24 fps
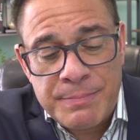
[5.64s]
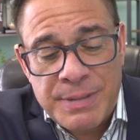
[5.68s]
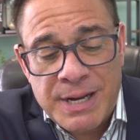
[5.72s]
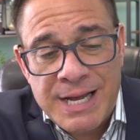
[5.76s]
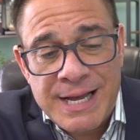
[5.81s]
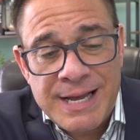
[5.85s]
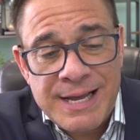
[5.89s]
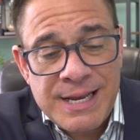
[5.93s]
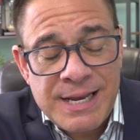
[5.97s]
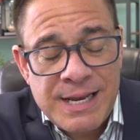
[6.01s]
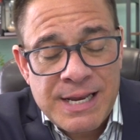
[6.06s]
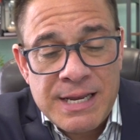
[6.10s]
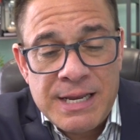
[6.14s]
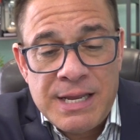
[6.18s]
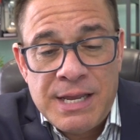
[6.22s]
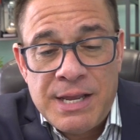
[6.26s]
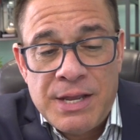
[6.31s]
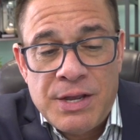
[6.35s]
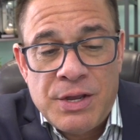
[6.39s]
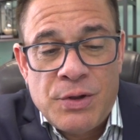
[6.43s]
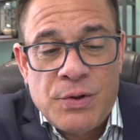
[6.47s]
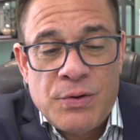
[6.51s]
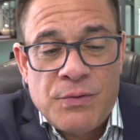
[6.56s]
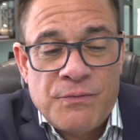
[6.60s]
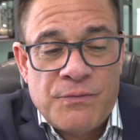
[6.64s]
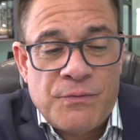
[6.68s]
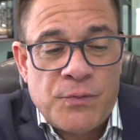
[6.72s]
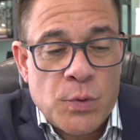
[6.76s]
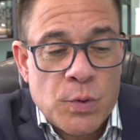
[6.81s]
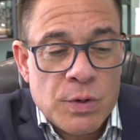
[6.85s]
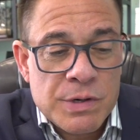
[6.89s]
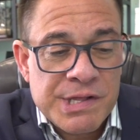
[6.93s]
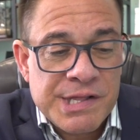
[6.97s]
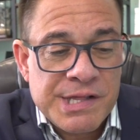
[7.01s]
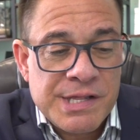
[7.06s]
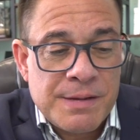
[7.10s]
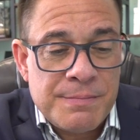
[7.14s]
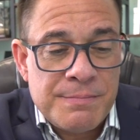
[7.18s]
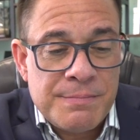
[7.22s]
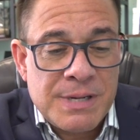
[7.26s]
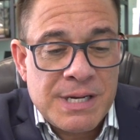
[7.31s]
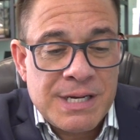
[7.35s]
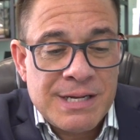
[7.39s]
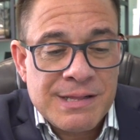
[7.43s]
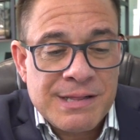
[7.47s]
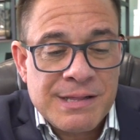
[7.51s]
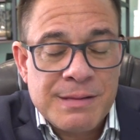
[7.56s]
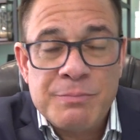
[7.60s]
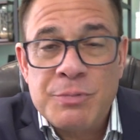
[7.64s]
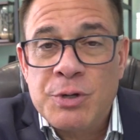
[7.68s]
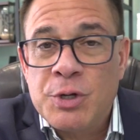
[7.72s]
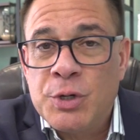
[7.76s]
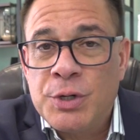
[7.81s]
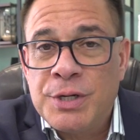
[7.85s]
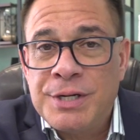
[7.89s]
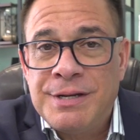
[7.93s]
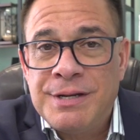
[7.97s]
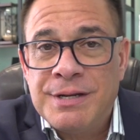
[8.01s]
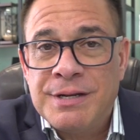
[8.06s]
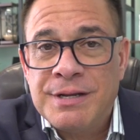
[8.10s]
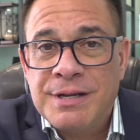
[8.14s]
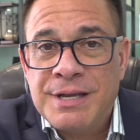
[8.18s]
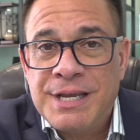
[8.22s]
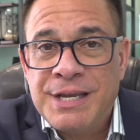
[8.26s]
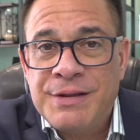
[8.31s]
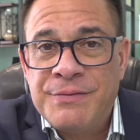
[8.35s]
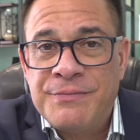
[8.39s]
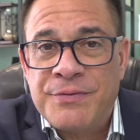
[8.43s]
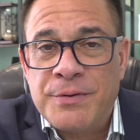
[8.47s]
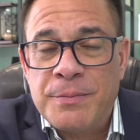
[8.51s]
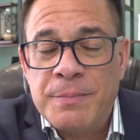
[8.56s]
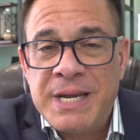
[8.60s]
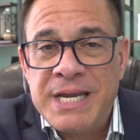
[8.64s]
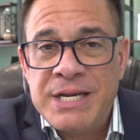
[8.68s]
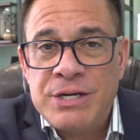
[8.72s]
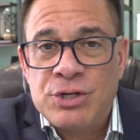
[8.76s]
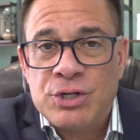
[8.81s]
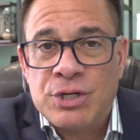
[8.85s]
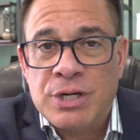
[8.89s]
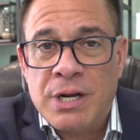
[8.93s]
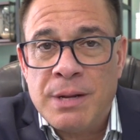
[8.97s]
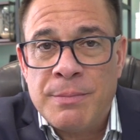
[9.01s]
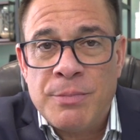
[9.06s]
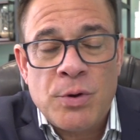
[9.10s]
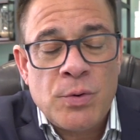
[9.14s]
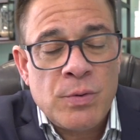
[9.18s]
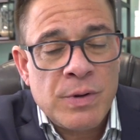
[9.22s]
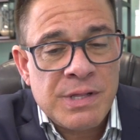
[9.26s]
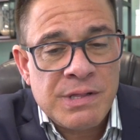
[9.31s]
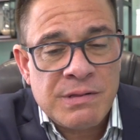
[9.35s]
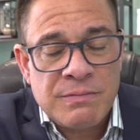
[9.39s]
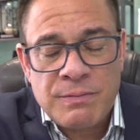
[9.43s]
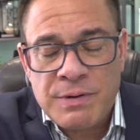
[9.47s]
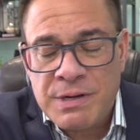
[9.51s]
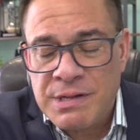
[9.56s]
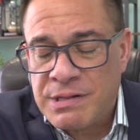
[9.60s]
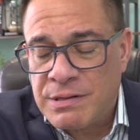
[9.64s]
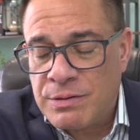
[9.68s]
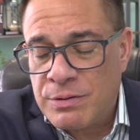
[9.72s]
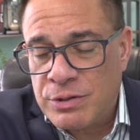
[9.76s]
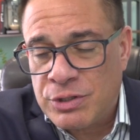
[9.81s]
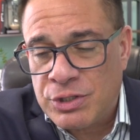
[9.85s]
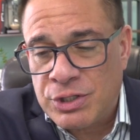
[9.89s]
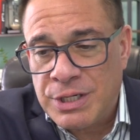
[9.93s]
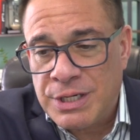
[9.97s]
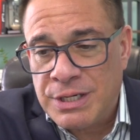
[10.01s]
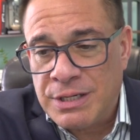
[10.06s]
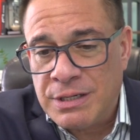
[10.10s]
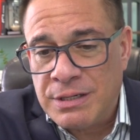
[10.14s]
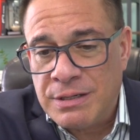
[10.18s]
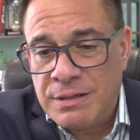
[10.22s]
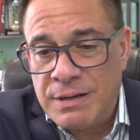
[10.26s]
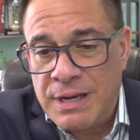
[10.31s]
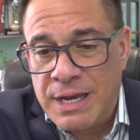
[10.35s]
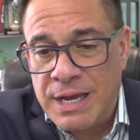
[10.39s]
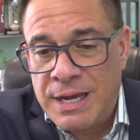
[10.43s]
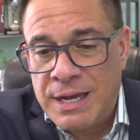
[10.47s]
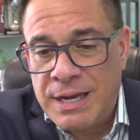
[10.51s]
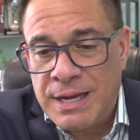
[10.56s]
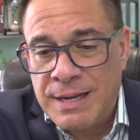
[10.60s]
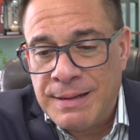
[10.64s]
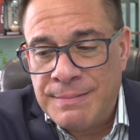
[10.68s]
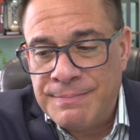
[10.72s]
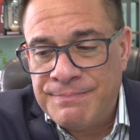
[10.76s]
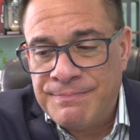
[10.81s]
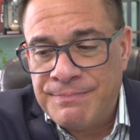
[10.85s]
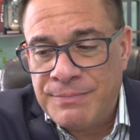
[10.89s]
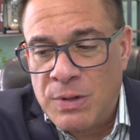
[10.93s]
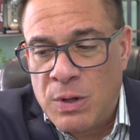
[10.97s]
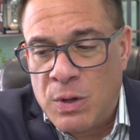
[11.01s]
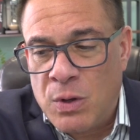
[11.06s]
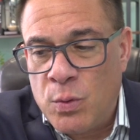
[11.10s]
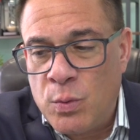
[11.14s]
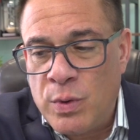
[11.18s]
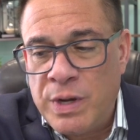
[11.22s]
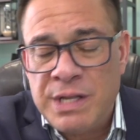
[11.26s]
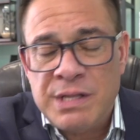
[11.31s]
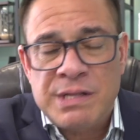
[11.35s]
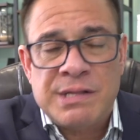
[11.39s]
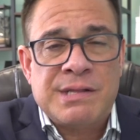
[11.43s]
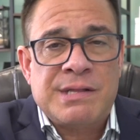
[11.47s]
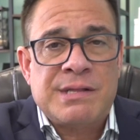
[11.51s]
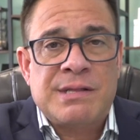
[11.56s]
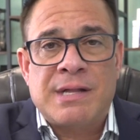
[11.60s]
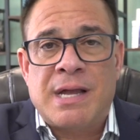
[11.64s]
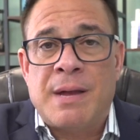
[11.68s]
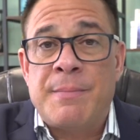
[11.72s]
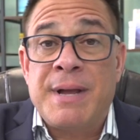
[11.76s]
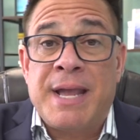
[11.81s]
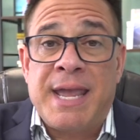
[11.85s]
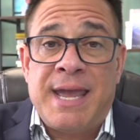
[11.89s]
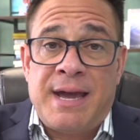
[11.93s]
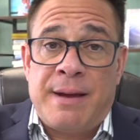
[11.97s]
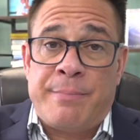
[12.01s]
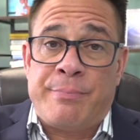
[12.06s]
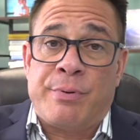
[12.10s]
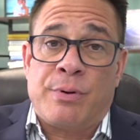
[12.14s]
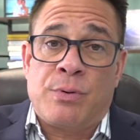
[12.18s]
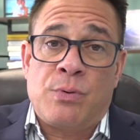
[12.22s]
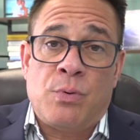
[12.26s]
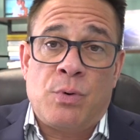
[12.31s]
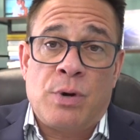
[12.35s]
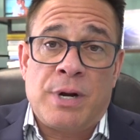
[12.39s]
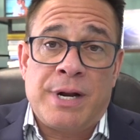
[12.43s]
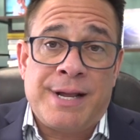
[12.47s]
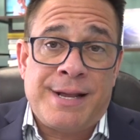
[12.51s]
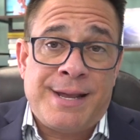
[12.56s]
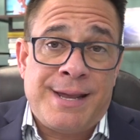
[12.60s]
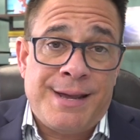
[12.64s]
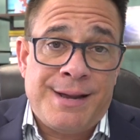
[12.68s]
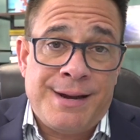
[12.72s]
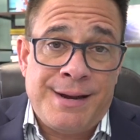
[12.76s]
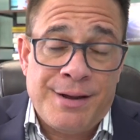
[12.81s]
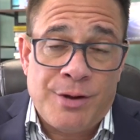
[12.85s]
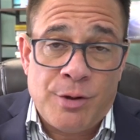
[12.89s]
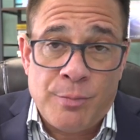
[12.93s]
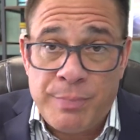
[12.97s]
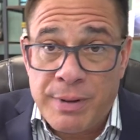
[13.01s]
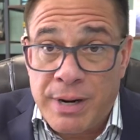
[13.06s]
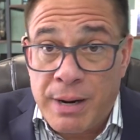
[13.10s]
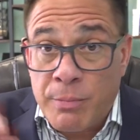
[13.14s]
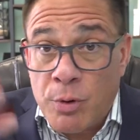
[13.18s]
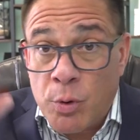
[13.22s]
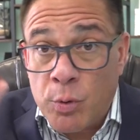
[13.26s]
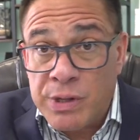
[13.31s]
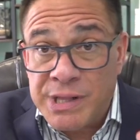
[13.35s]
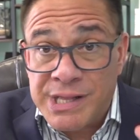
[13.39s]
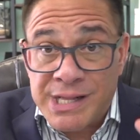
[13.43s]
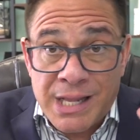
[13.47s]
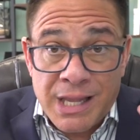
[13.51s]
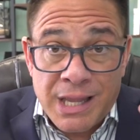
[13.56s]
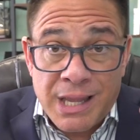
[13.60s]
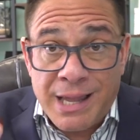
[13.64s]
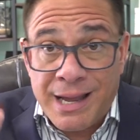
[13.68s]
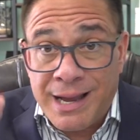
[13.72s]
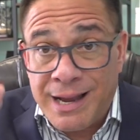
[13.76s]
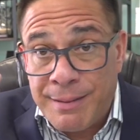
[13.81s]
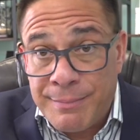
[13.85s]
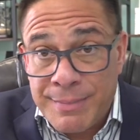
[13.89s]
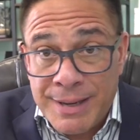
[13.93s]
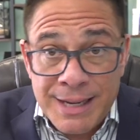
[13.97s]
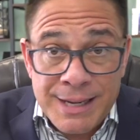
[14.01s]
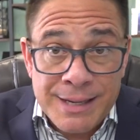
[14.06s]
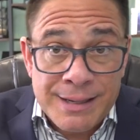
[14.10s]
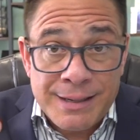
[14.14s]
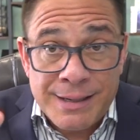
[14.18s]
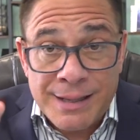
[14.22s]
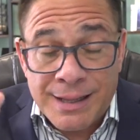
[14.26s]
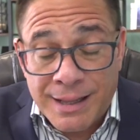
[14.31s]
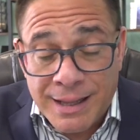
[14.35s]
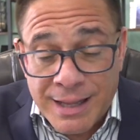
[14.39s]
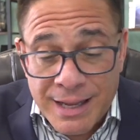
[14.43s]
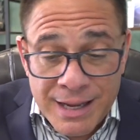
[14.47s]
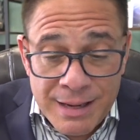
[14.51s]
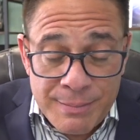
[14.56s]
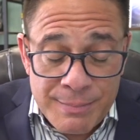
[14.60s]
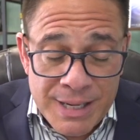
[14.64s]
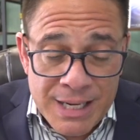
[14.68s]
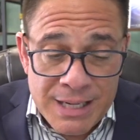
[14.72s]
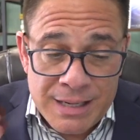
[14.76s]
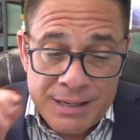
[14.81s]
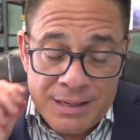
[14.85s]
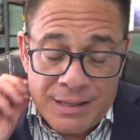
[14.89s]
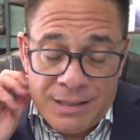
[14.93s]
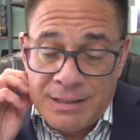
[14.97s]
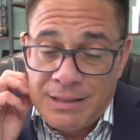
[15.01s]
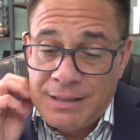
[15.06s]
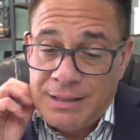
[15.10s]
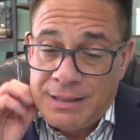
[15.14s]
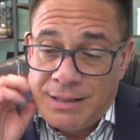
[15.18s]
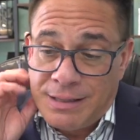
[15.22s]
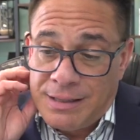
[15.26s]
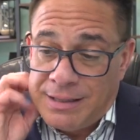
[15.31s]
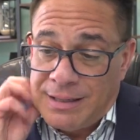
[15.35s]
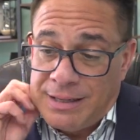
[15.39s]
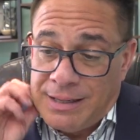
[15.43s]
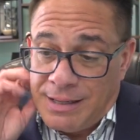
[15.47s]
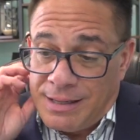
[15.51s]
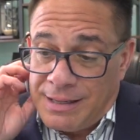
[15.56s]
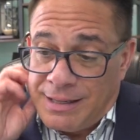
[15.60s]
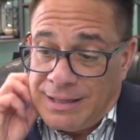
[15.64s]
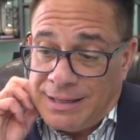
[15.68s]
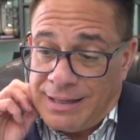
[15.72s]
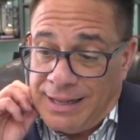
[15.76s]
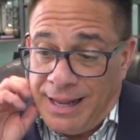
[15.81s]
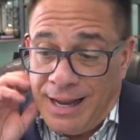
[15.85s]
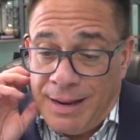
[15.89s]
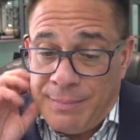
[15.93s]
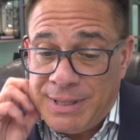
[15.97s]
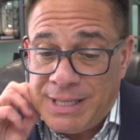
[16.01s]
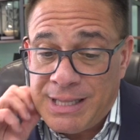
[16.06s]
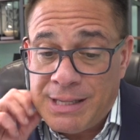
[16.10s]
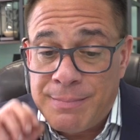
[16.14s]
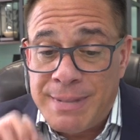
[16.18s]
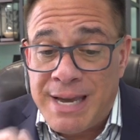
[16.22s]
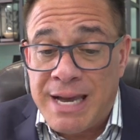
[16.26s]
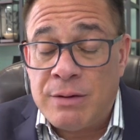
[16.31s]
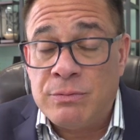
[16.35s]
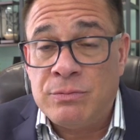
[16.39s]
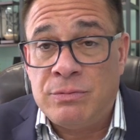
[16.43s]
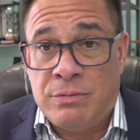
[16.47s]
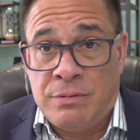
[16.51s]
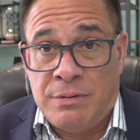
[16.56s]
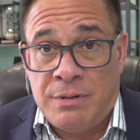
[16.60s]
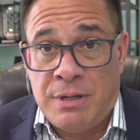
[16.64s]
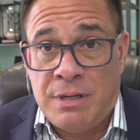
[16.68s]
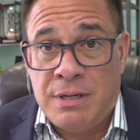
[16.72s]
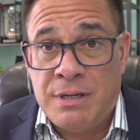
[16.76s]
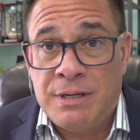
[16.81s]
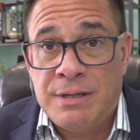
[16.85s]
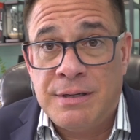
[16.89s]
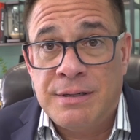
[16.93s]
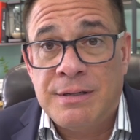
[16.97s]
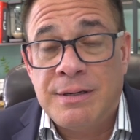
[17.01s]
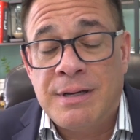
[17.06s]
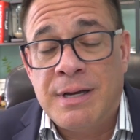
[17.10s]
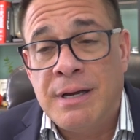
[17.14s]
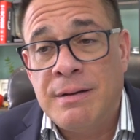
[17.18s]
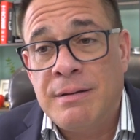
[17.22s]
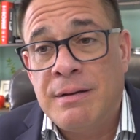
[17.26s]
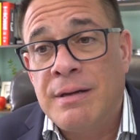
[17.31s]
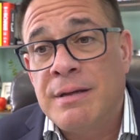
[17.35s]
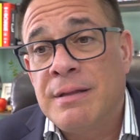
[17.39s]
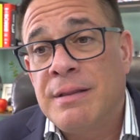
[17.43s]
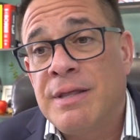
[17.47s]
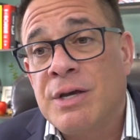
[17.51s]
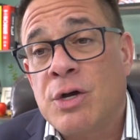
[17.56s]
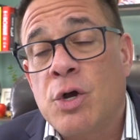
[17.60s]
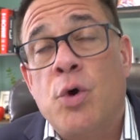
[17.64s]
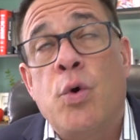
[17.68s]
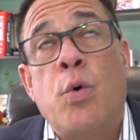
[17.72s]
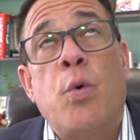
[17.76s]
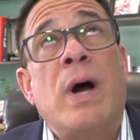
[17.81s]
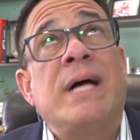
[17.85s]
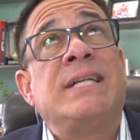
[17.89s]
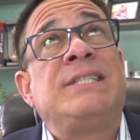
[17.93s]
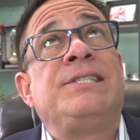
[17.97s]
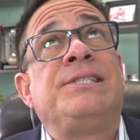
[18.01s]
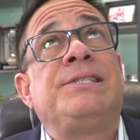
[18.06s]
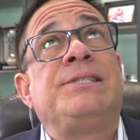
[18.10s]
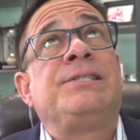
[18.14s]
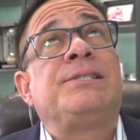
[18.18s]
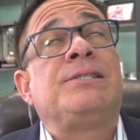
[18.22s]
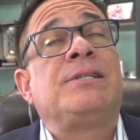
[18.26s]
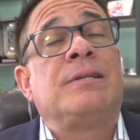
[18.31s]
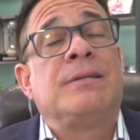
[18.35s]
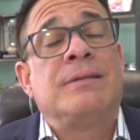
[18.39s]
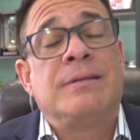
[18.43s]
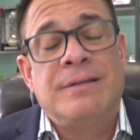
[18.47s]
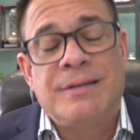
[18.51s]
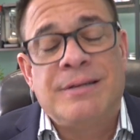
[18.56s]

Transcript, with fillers: by for some uh, some good information. I'm always researching. Um, always, I'm a Capricorn. I can't help it. I'm always climbing and climbing, climbing the mountain. Uh, the quest,